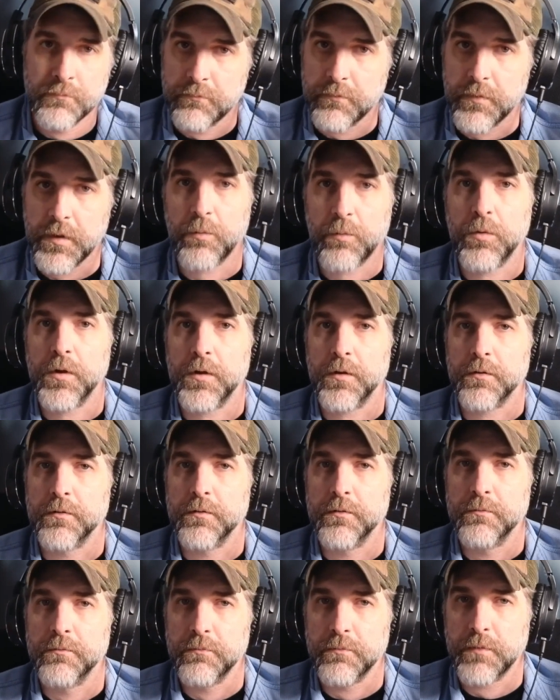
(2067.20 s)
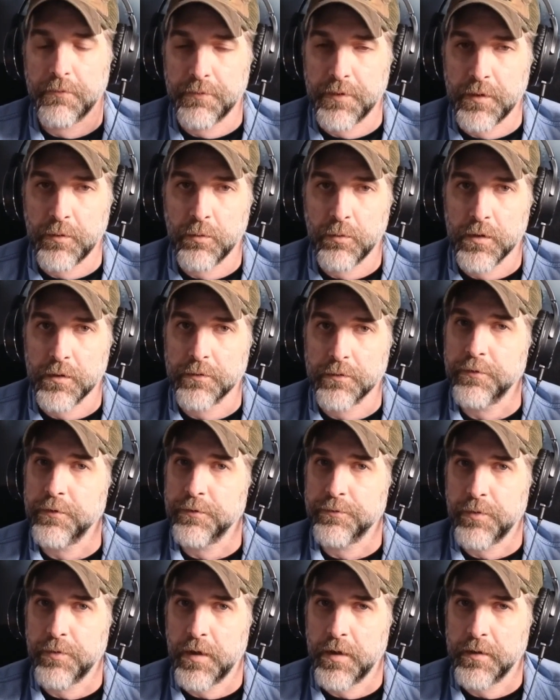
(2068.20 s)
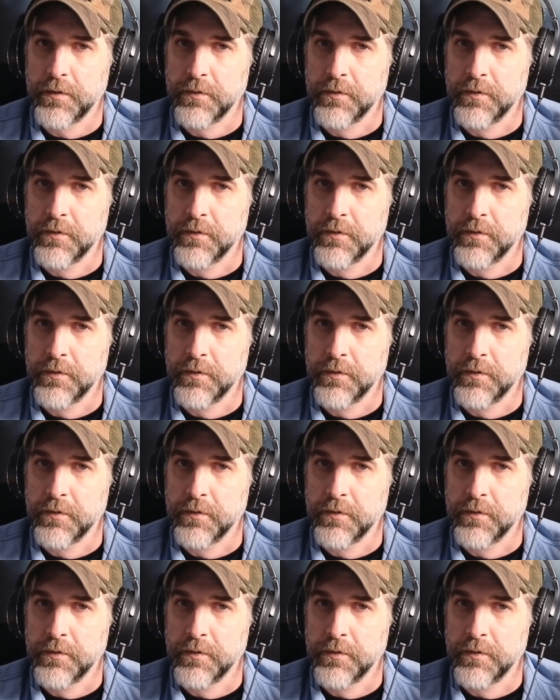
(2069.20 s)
It worked. Everything worked just fine.